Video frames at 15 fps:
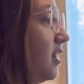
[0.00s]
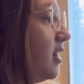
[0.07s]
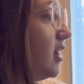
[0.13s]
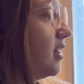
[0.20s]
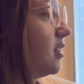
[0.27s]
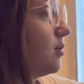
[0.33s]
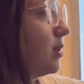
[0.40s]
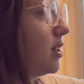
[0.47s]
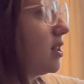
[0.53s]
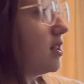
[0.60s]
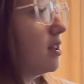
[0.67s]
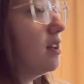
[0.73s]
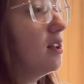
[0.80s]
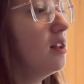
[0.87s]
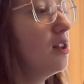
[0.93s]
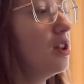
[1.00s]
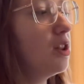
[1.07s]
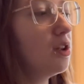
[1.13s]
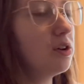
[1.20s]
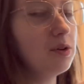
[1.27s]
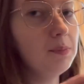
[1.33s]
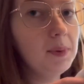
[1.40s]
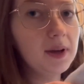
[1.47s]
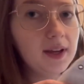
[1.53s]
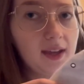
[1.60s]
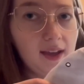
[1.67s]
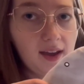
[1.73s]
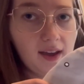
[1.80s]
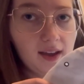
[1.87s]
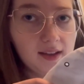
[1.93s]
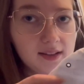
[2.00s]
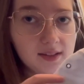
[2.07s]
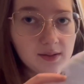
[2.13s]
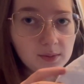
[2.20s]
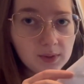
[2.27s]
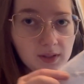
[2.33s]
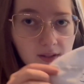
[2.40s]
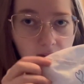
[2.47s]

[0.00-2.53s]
as well as a little bucket hat with